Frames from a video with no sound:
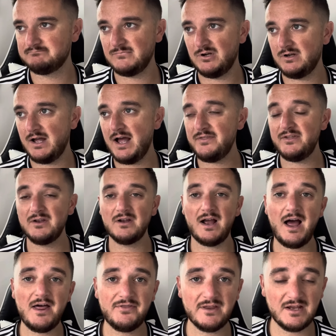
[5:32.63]
I think,
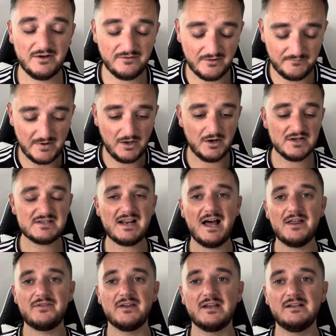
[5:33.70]
I'm being honest, I
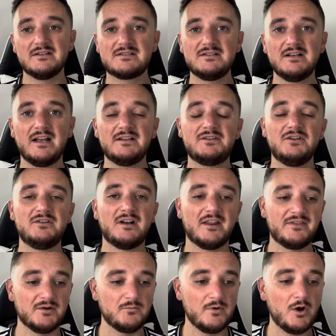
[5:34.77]
think it'll still get done. I
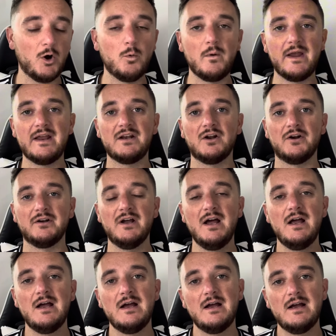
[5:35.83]
think we're all waiting on
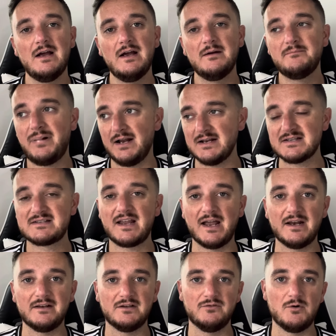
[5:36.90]
Palace
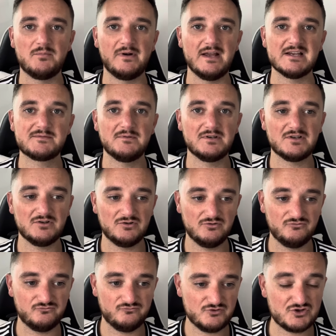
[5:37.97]
getting the replacement
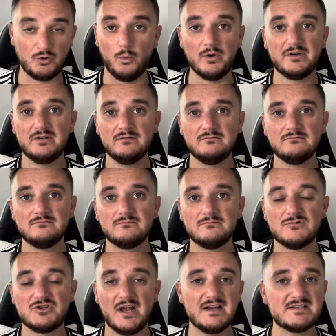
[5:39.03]
sorted.
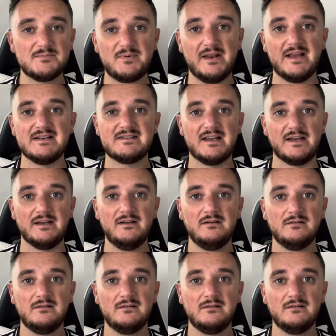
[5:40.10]
So he has to play today.